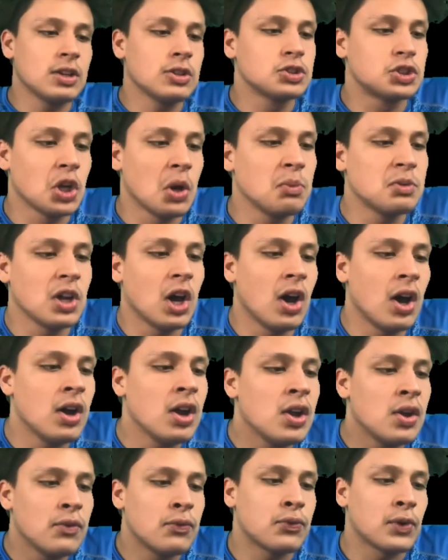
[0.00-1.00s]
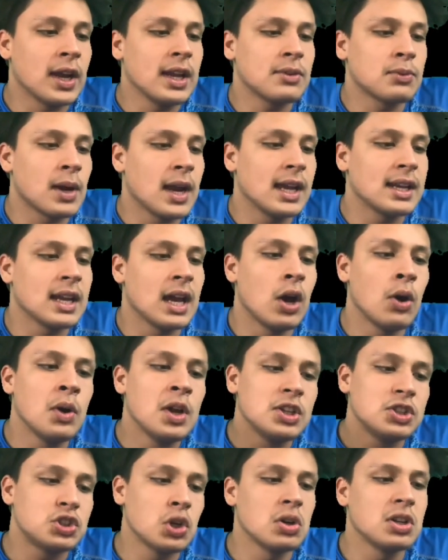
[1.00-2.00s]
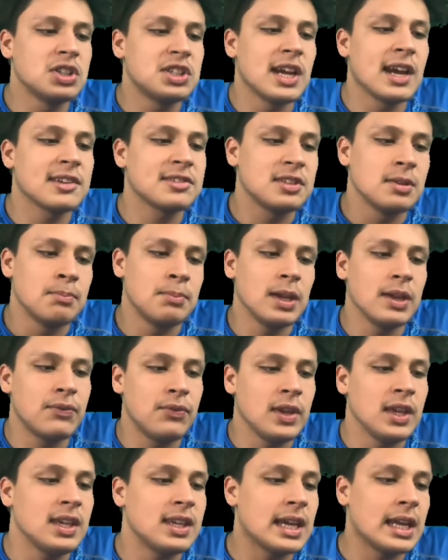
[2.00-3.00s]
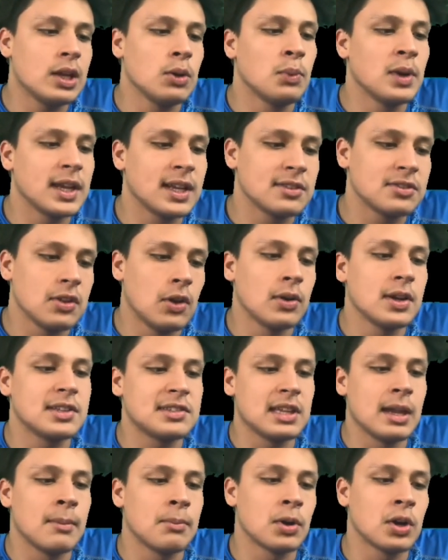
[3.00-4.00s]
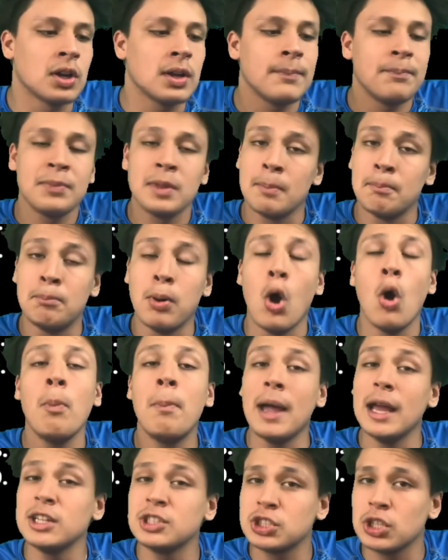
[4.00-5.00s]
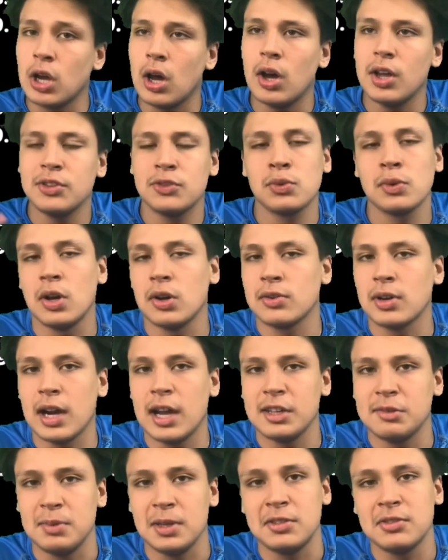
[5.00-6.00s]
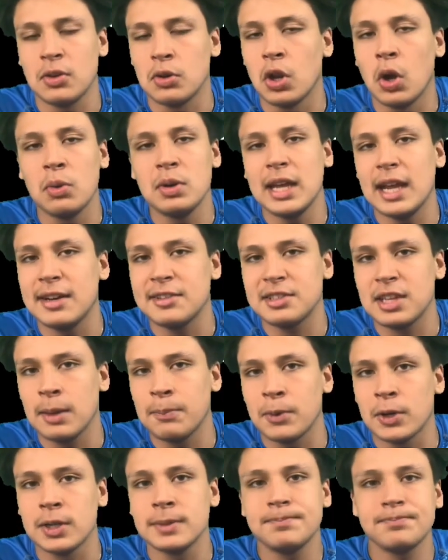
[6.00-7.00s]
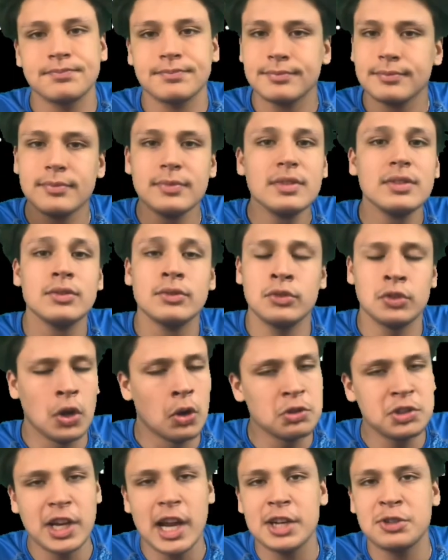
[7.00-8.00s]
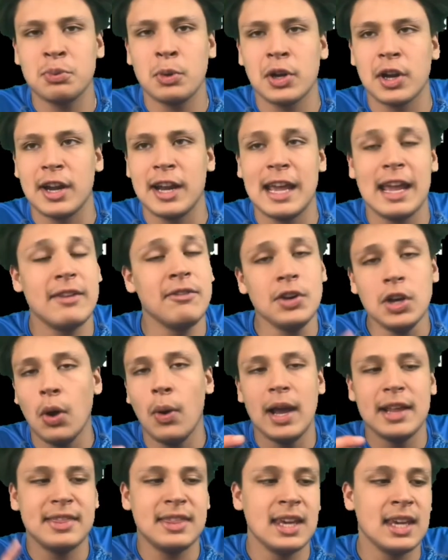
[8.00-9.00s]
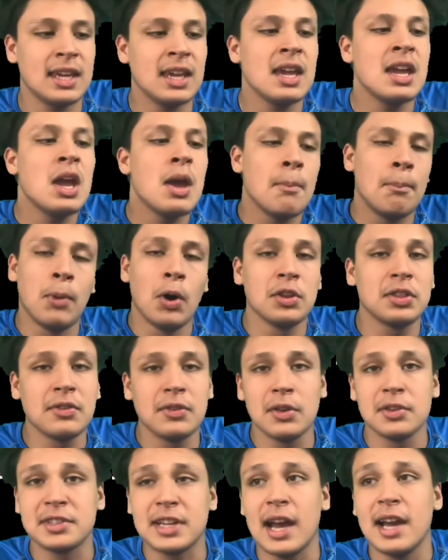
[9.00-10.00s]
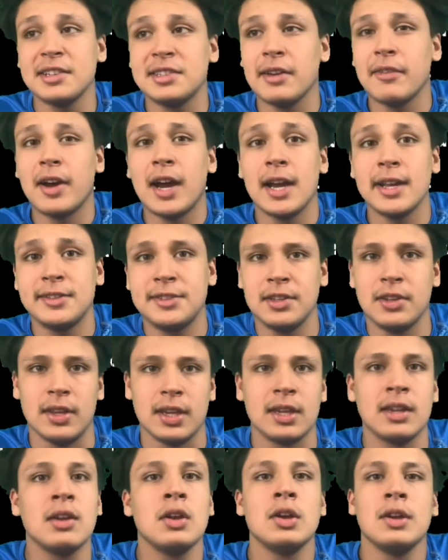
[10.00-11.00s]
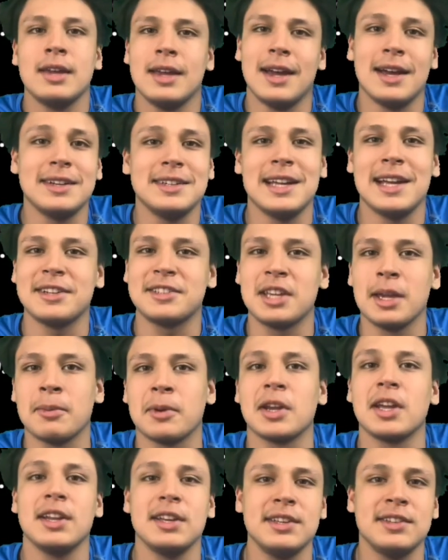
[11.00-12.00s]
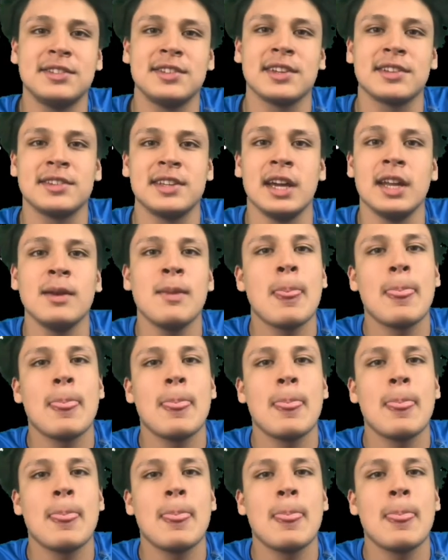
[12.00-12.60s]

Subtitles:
Joe Dahl, Frank Ragnow, Jonah Jackson, Big V, Kenny Wiggins, Logan Stenberg, Bo Benshaw, and Terrell Crosby. So, no Dan Skipper, no Joshua Garnett, even though I think both of those guys have a high ceiling. Dan Skipper, get it? He's 6'10".